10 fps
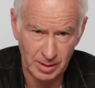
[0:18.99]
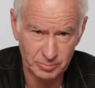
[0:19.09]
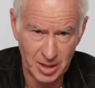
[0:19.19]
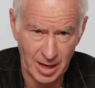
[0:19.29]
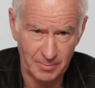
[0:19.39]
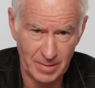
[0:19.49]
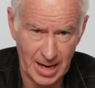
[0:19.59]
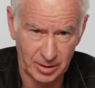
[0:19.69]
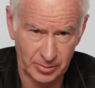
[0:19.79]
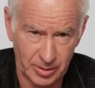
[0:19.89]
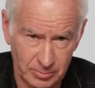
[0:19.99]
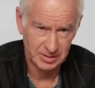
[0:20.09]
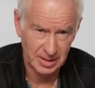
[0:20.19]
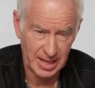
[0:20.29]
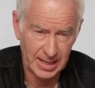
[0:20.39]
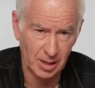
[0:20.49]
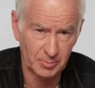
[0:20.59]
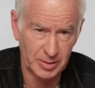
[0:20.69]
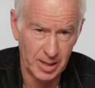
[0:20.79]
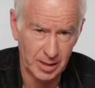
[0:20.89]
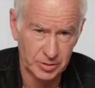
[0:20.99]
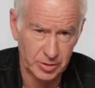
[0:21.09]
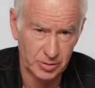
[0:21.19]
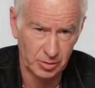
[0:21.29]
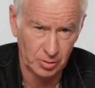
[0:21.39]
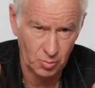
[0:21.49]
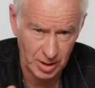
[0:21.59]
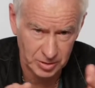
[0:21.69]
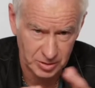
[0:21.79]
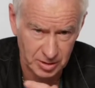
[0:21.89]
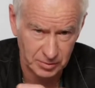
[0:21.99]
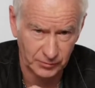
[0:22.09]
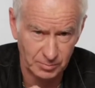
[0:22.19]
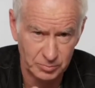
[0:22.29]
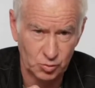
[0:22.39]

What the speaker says: I'm John McEnroe. Today I'll be answering your questions from